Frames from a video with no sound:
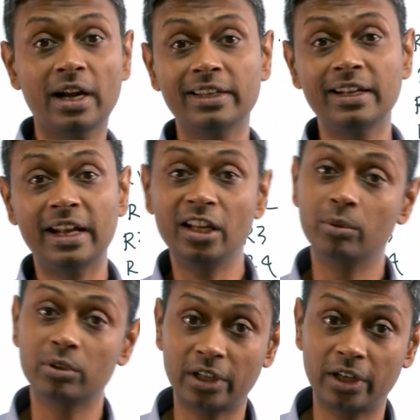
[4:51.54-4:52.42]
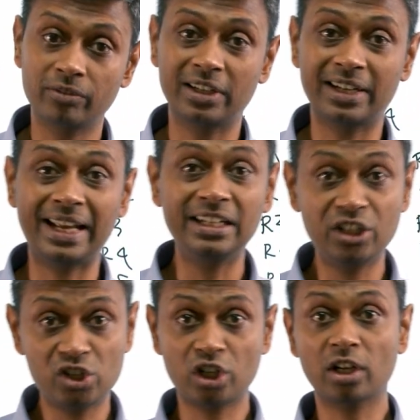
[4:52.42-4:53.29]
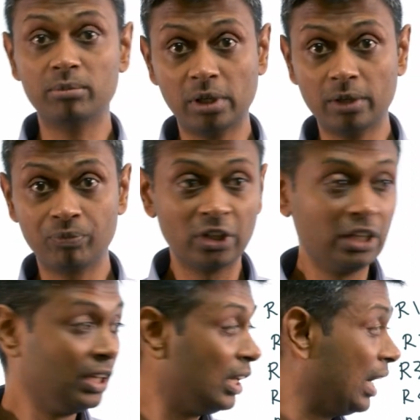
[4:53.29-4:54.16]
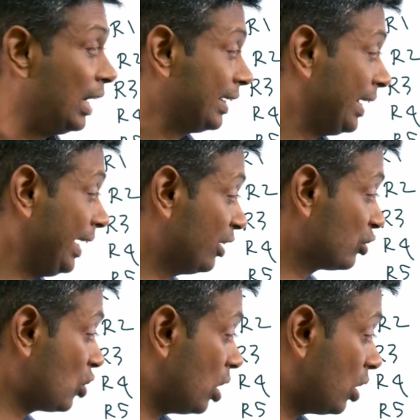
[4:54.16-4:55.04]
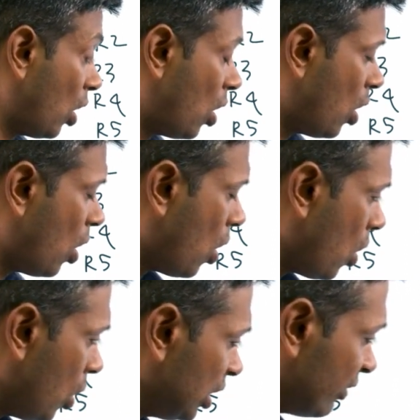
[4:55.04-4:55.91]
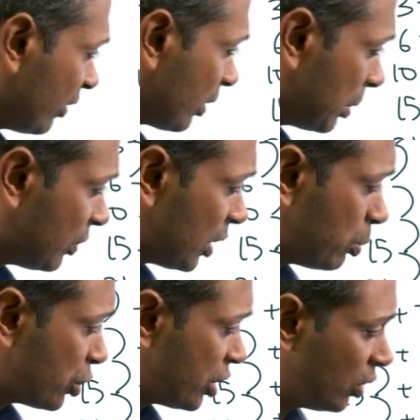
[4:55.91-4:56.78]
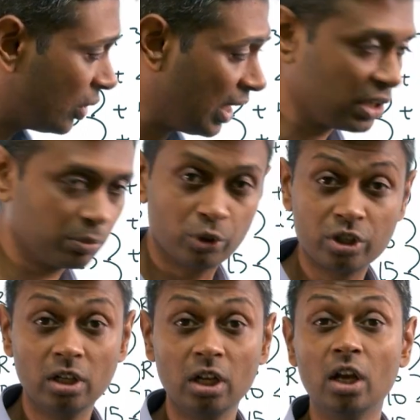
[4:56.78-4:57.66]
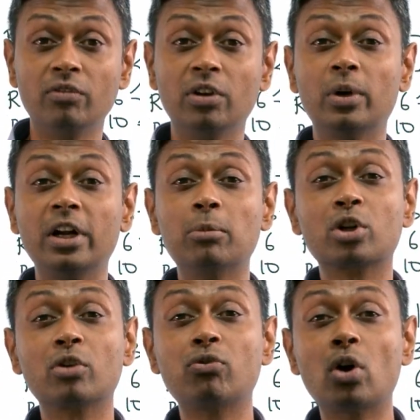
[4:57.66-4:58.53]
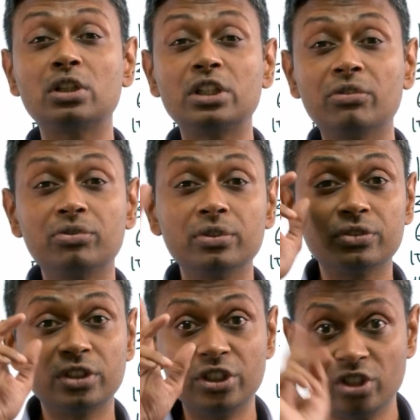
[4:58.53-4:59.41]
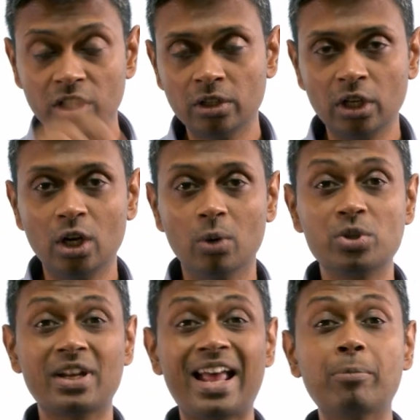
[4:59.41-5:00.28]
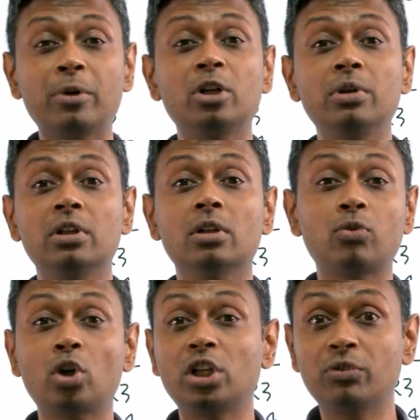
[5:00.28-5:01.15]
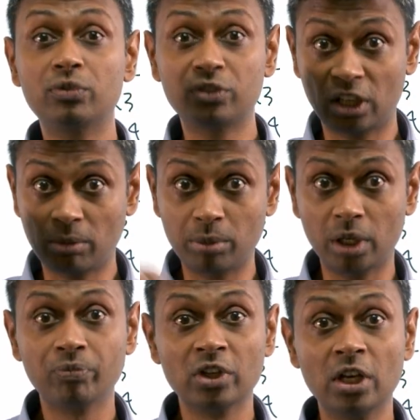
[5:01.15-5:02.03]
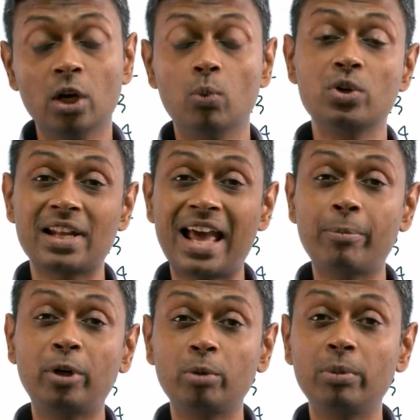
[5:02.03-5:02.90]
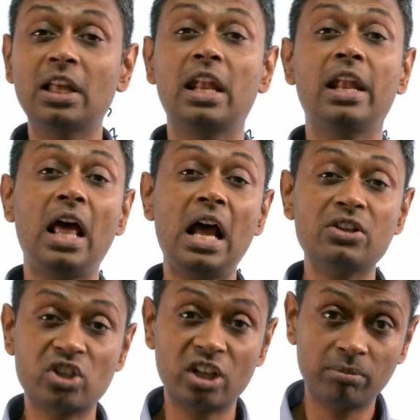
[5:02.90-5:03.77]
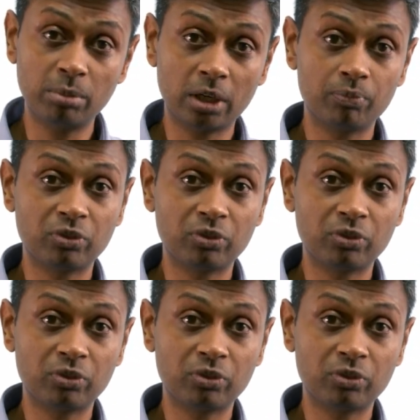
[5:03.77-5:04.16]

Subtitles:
and then ending with a 9. It's a 9-digit number. And the 9 has gone all the way from the first portion to the last portion. We're worried about the 45th digit. which will happen to be 45th number, which will happen to be the last number